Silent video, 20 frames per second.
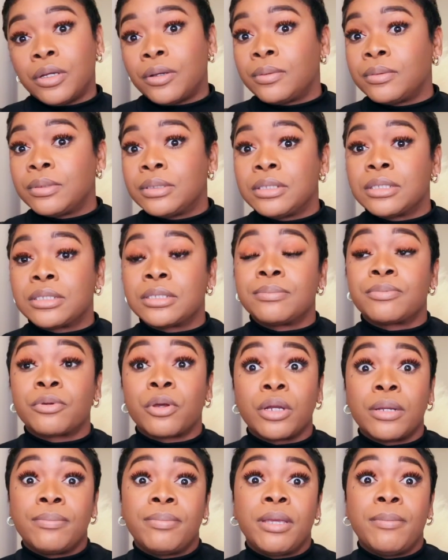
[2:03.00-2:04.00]
know, this is
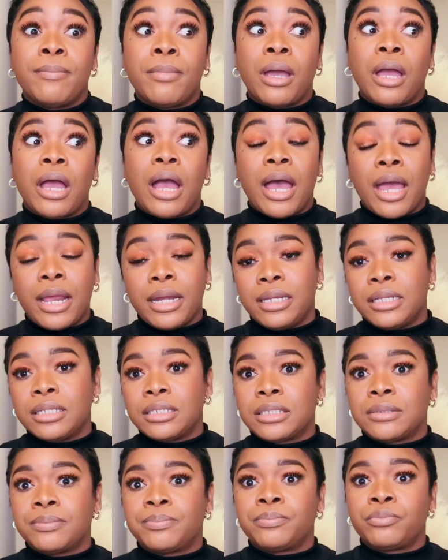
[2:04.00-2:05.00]
gonna be my
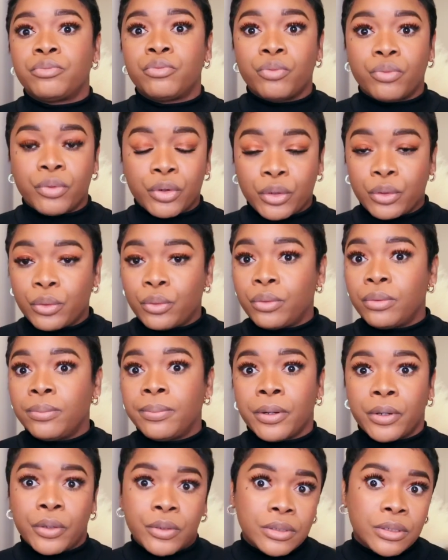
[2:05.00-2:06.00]
honest, real,
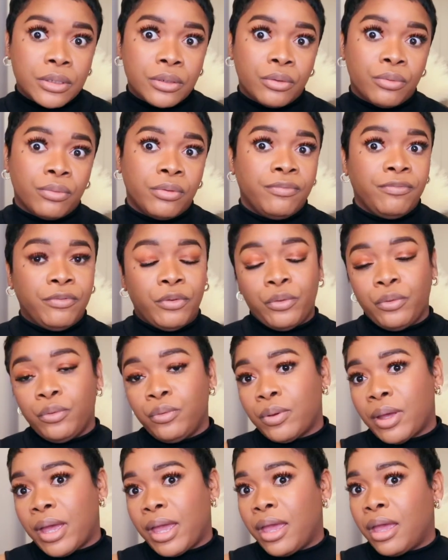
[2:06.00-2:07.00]
personal
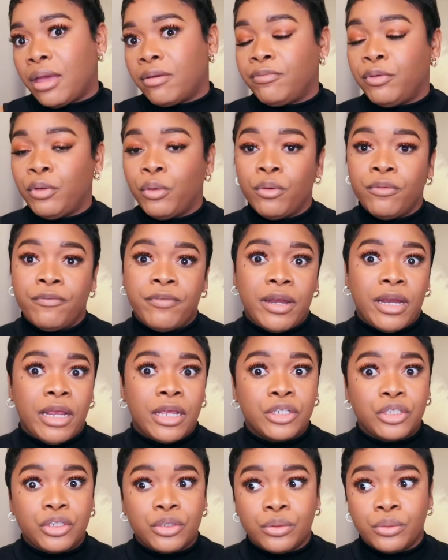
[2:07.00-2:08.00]
review. I have no
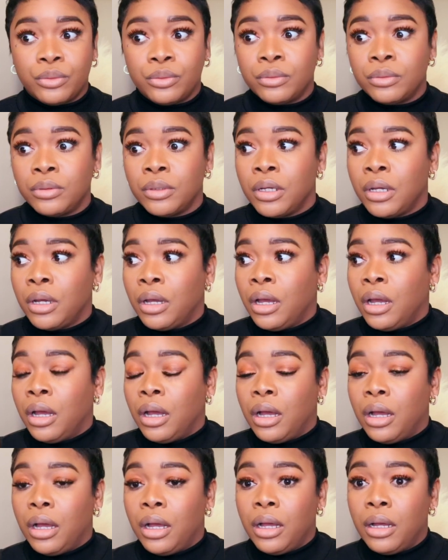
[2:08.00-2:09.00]
financial
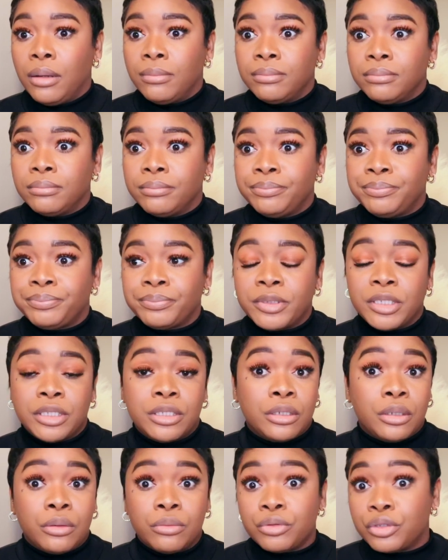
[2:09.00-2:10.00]

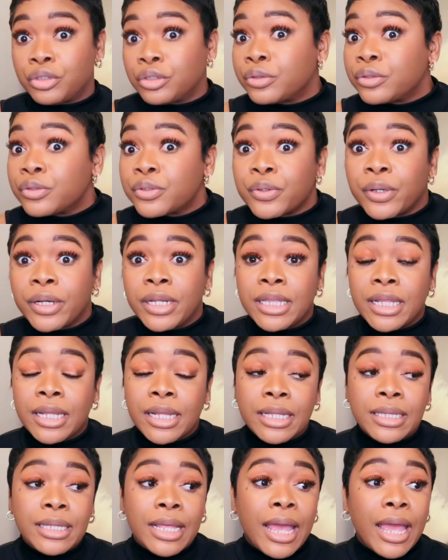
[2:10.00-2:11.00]
disclosures or anything
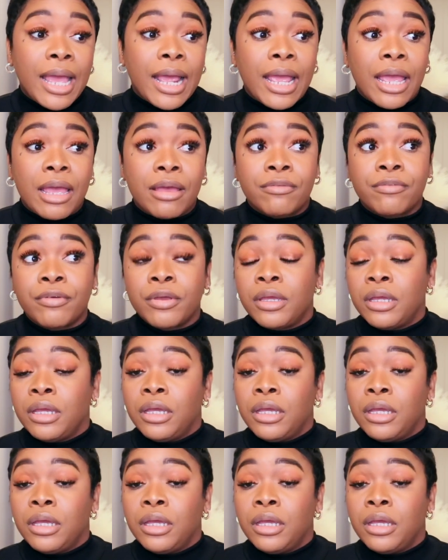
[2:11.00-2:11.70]
like that. I have